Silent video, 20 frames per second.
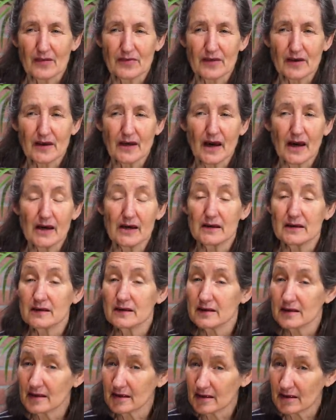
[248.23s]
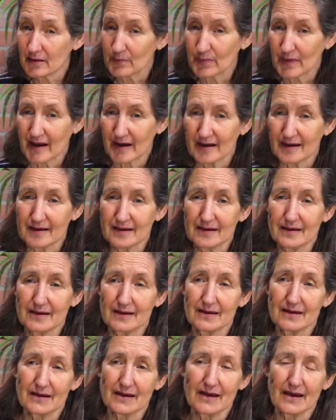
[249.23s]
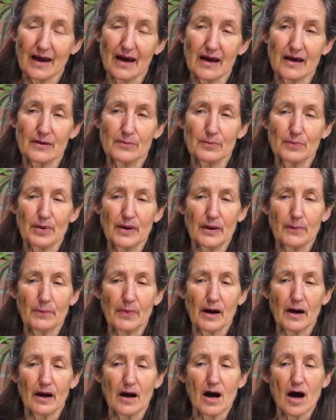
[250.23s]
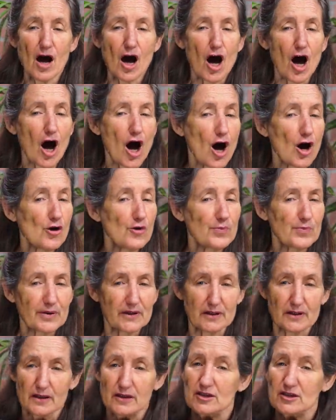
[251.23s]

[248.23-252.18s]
The cayenne thinned the blood. The cayenne pepper opened.